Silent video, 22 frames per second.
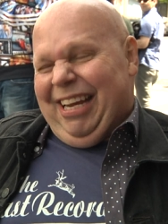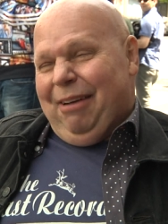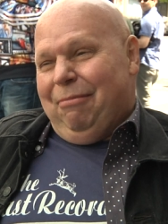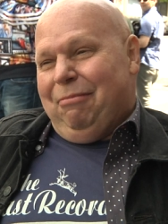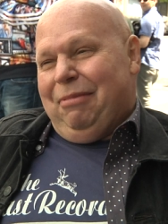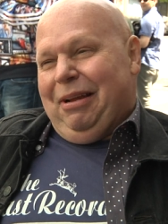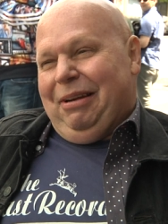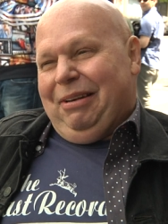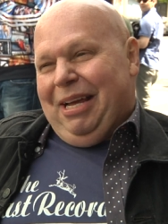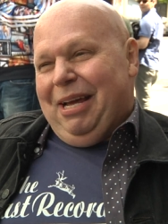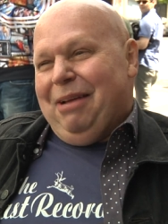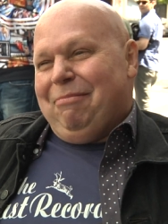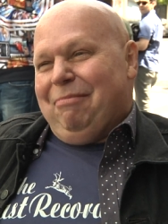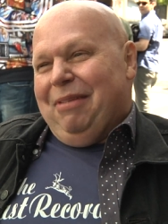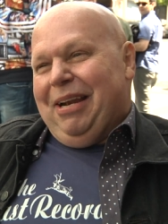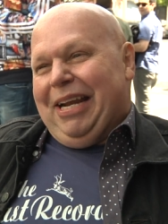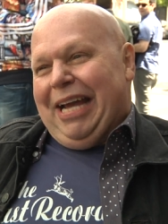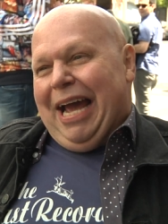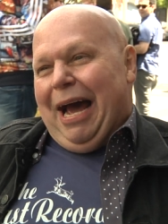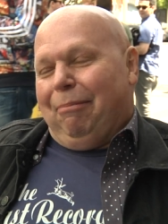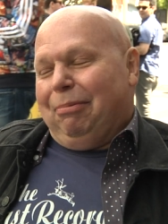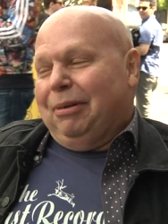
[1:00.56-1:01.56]
yeah, in, in
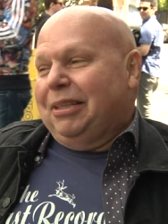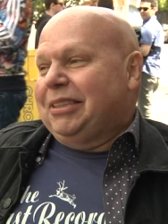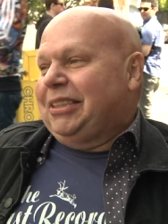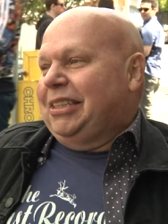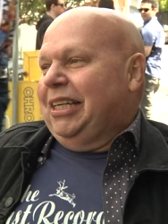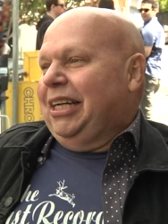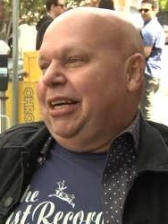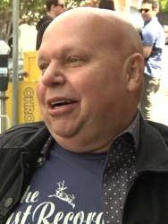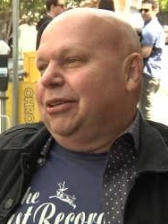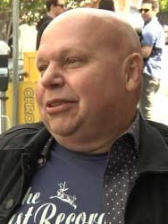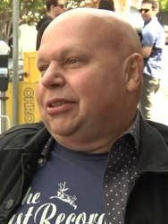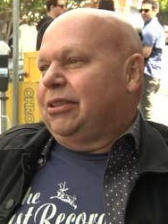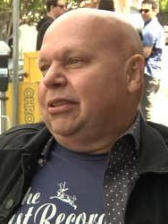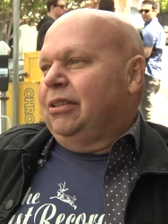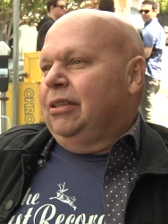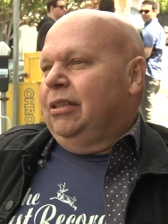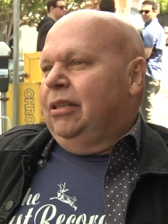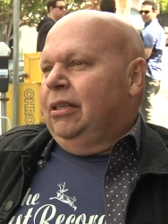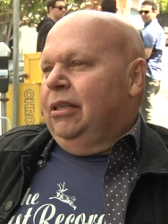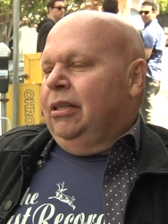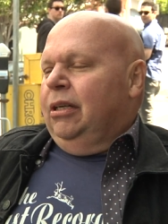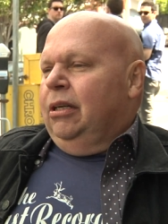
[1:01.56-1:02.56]
Minneapolis, and he goes,
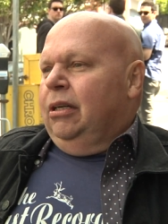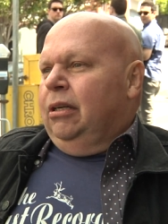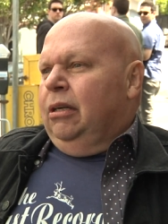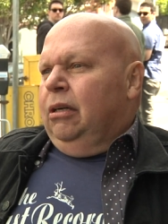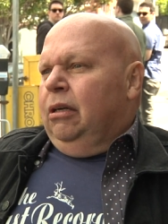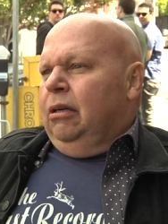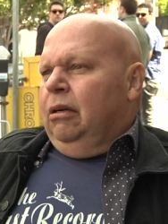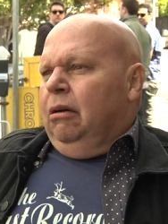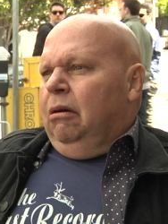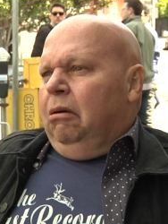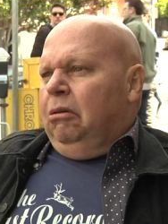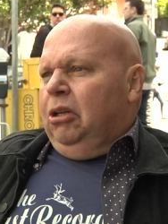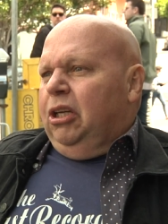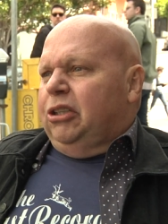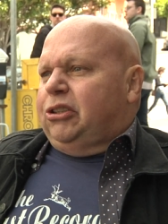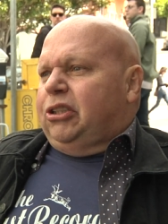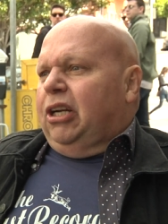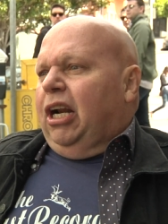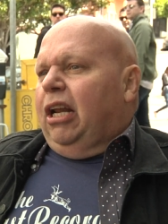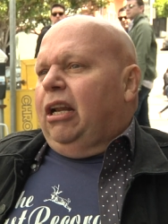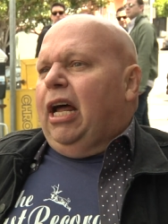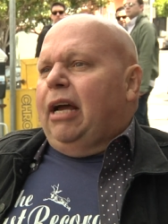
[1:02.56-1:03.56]

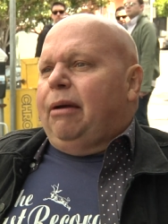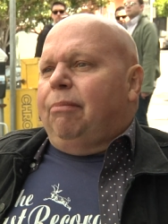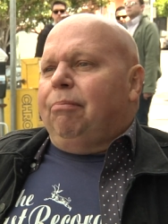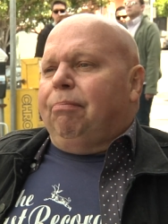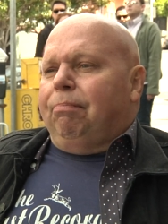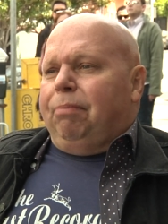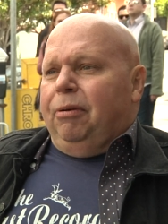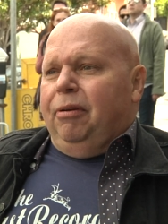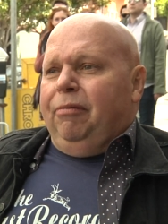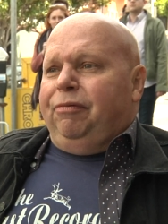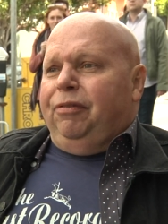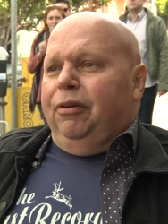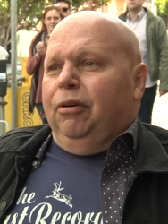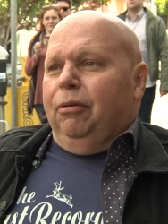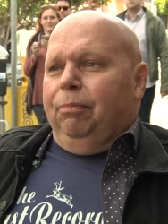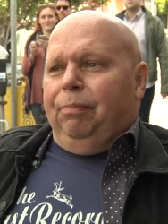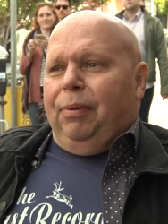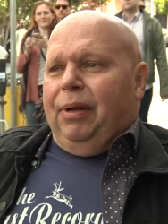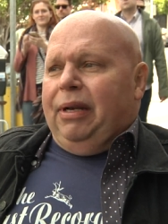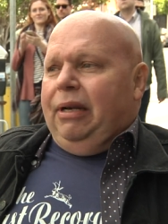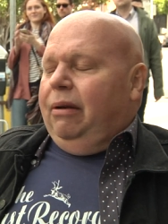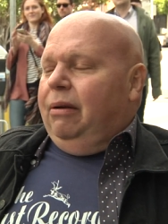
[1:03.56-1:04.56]
"Listen, I like
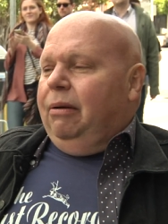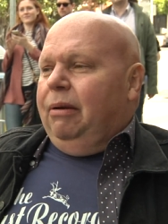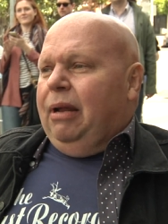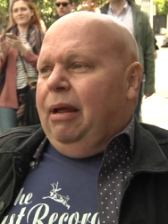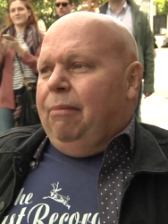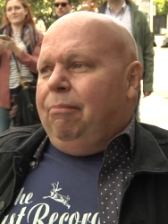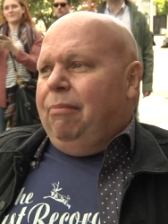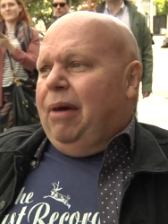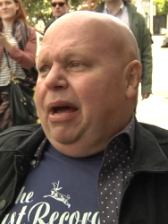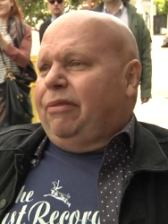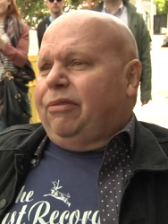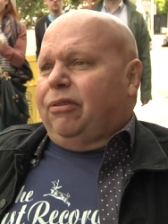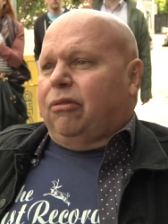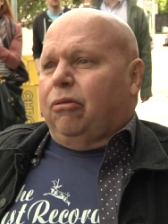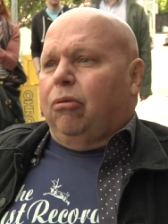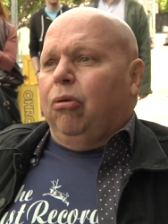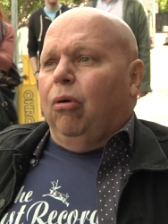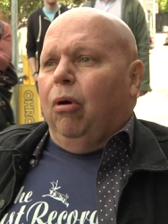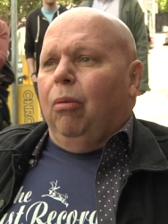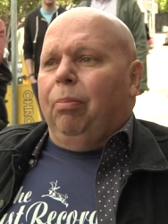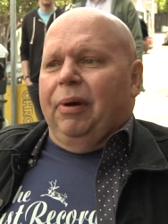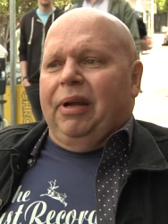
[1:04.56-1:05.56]
Pinfield, but and Matt's
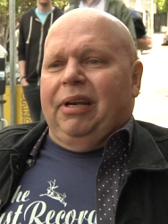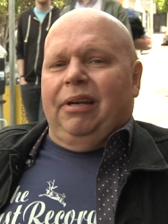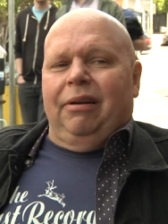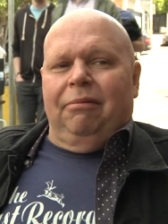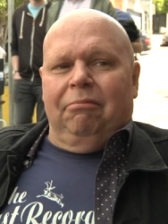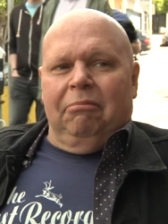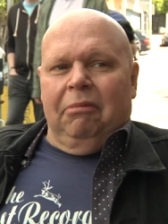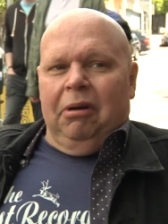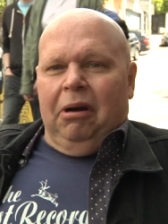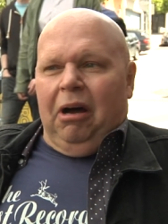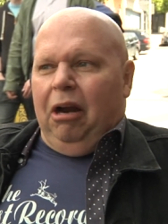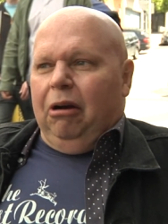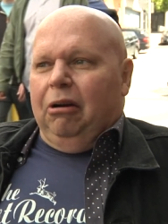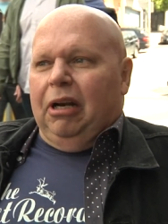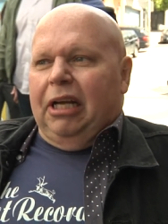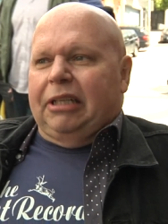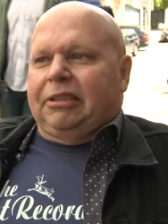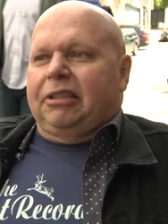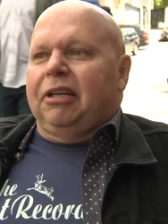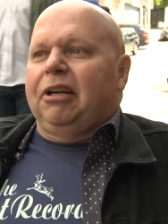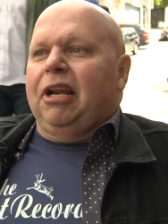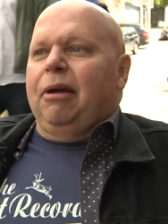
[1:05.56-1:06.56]
cool, but I don't
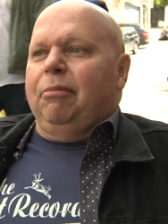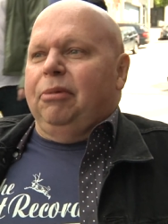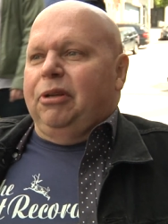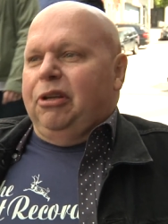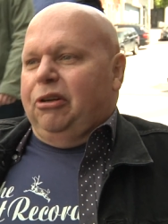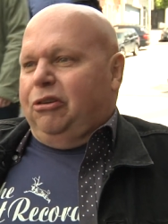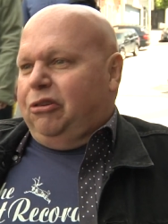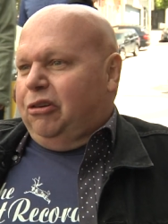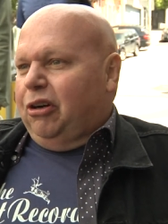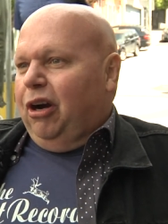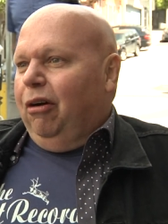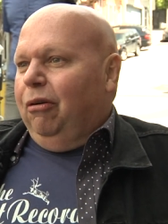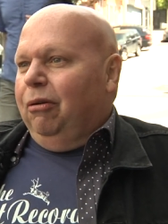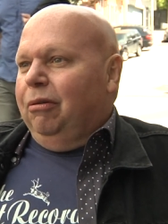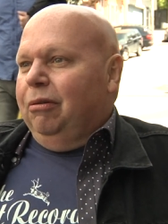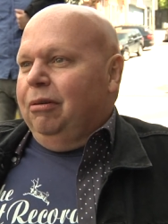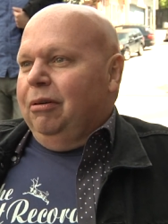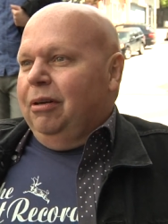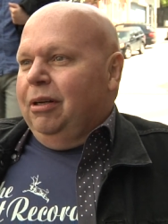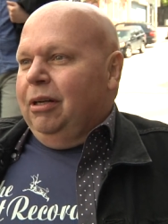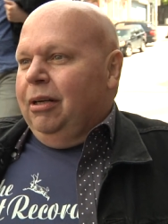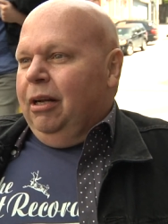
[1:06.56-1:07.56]
like the name of the show."
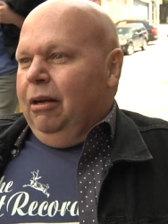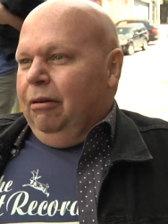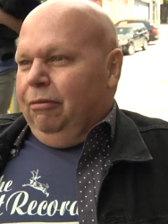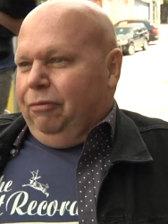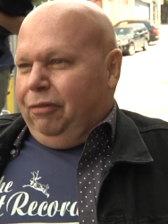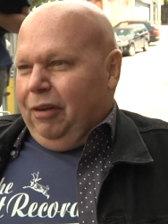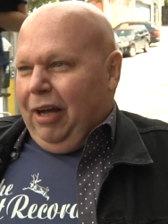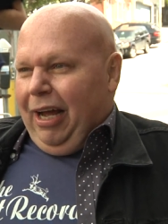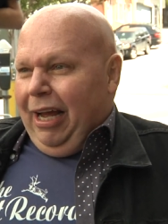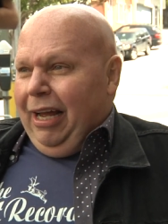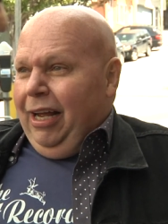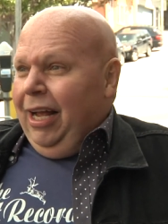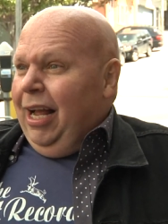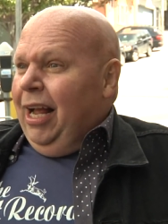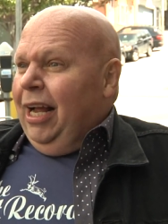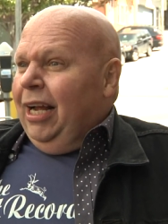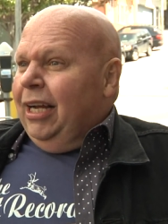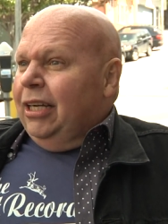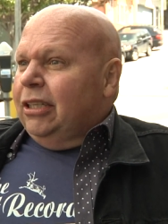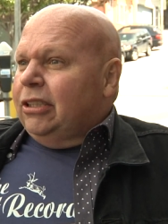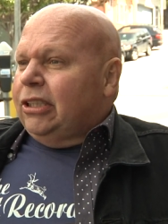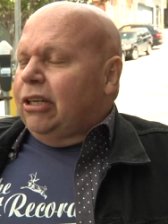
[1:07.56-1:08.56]
Fly.
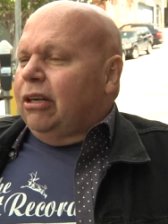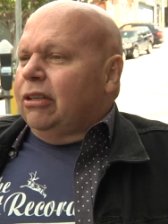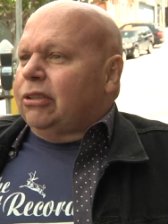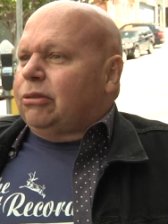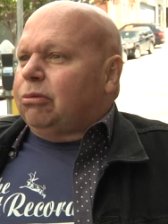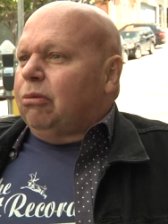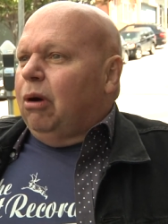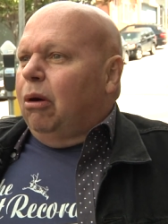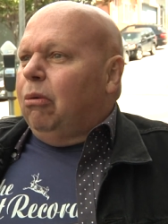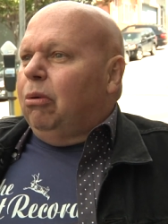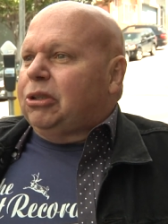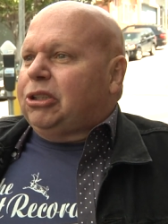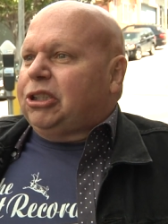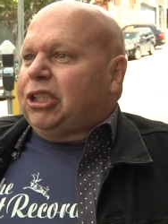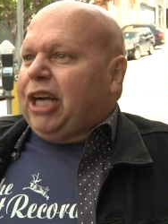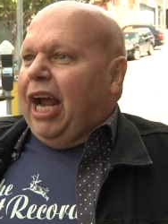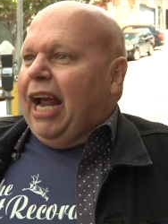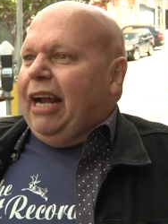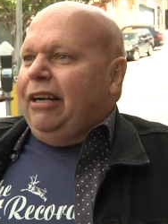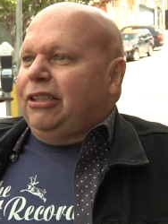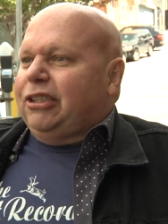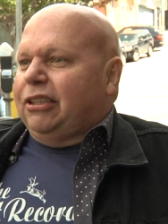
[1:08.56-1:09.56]
She goes, "Well, we'll
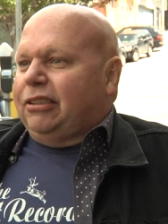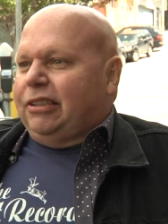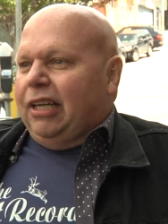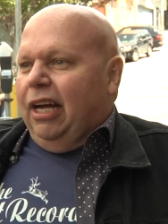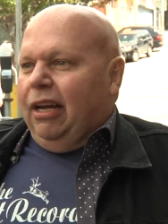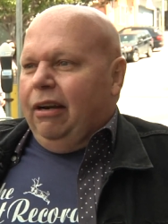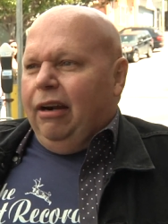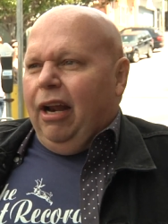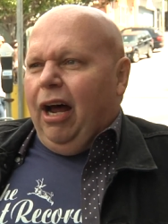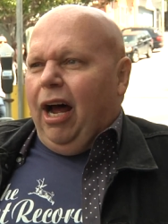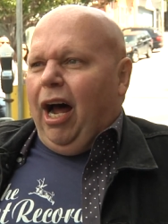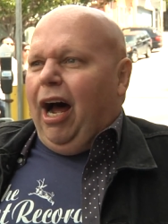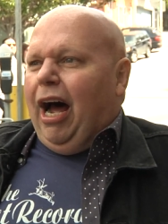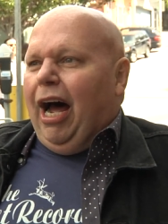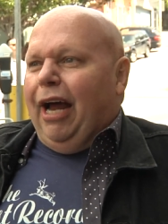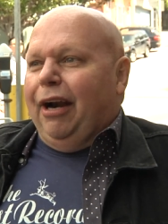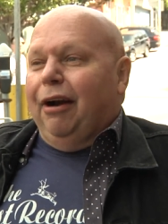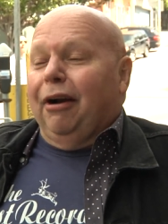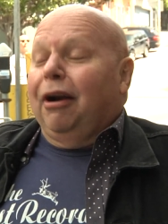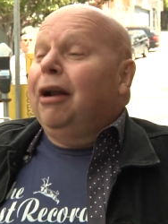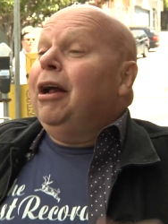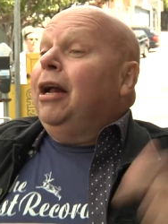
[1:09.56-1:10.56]
change it then." no,
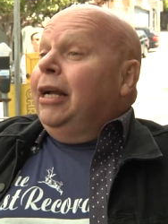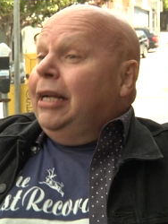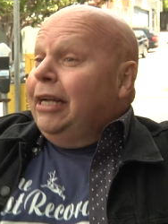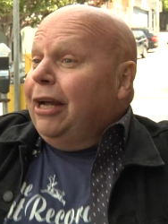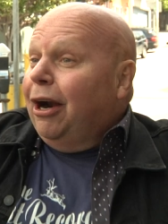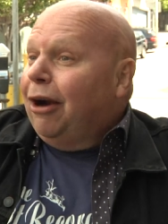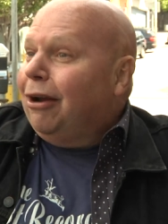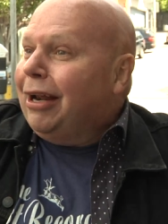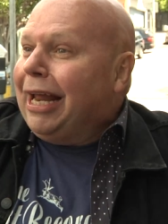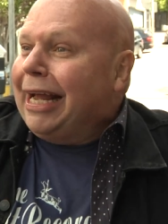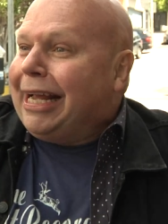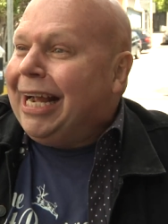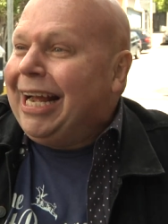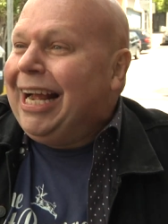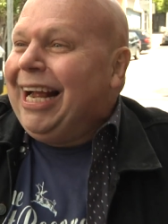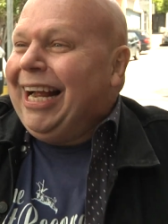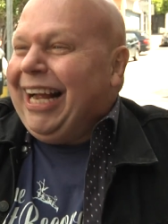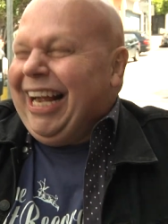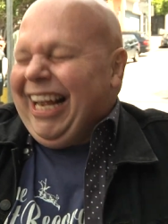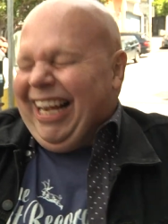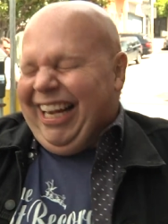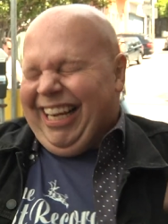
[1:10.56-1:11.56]
I don't. You know, like